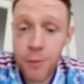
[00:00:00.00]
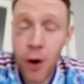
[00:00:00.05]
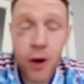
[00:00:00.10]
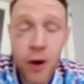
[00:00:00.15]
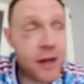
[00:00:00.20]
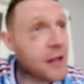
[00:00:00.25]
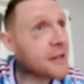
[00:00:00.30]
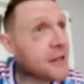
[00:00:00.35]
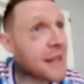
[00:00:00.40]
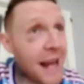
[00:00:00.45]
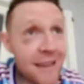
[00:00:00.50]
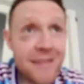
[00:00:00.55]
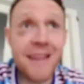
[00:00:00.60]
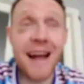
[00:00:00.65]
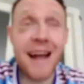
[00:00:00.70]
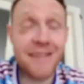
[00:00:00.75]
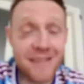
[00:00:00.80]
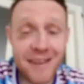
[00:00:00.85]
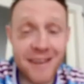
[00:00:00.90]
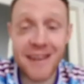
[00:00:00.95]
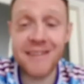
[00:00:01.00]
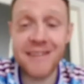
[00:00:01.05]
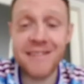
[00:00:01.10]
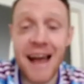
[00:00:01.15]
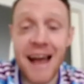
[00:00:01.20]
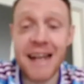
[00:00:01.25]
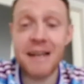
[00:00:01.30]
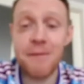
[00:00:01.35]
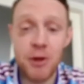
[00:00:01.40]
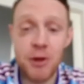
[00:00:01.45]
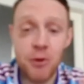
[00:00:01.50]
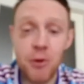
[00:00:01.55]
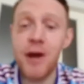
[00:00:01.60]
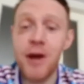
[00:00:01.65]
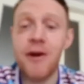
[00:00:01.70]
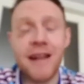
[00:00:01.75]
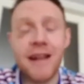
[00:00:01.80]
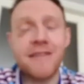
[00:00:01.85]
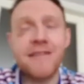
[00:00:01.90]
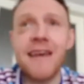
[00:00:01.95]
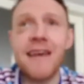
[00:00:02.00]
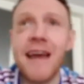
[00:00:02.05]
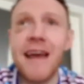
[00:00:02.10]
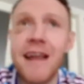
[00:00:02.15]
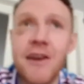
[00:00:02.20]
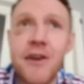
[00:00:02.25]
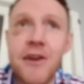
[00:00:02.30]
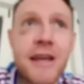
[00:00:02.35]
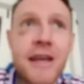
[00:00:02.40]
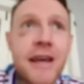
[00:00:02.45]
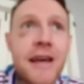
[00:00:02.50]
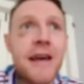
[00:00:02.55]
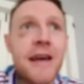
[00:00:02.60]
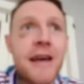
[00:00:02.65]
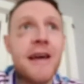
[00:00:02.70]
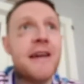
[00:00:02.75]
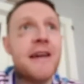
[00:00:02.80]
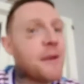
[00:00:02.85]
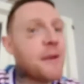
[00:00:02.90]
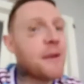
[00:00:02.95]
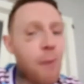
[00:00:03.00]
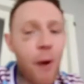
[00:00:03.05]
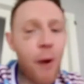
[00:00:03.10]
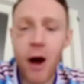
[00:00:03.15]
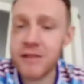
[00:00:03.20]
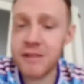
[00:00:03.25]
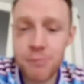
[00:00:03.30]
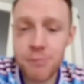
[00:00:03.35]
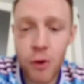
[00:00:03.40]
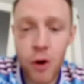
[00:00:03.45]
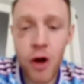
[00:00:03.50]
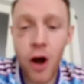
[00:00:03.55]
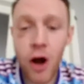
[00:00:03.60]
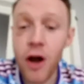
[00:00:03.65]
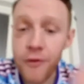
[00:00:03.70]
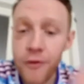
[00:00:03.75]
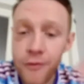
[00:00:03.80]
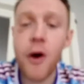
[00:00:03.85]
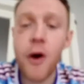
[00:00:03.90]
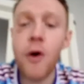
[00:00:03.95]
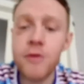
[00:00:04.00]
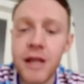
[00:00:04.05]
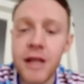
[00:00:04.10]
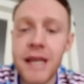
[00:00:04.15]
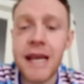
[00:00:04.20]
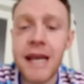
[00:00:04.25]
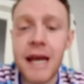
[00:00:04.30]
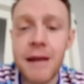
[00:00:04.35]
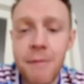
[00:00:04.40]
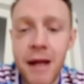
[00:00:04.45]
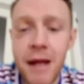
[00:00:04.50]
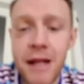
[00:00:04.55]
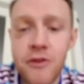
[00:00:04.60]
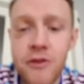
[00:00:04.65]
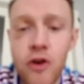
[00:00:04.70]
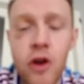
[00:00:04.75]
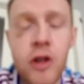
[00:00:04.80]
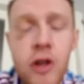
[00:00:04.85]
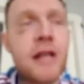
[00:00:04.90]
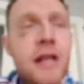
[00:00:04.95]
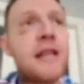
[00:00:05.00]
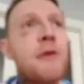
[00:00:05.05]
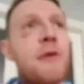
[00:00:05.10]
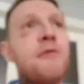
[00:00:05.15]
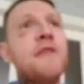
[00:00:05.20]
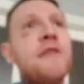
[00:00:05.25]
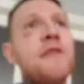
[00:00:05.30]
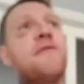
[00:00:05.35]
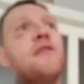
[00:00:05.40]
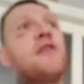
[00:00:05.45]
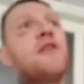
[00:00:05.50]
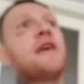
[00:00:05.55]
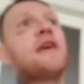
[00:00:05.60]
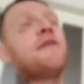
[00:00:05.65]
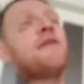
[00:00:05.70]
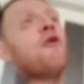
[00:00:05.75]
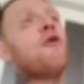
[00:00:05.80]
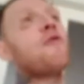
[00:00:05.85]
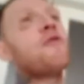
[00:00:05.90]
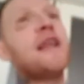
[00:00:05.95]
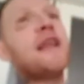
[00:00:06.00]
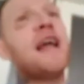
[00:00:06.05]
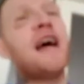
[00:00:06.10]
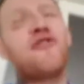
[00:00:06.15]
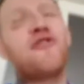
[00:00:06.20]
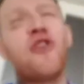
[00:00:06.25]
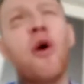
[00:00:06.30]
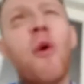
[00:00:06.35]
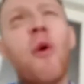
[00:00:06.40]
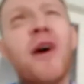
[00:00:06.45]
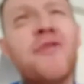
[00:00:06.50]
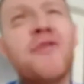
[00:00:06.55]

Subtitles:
That's it exactly, man. You hear that saying, like, the boxing bug. I found it again, man. You know, like, there was even, like, over the last year, I wasn't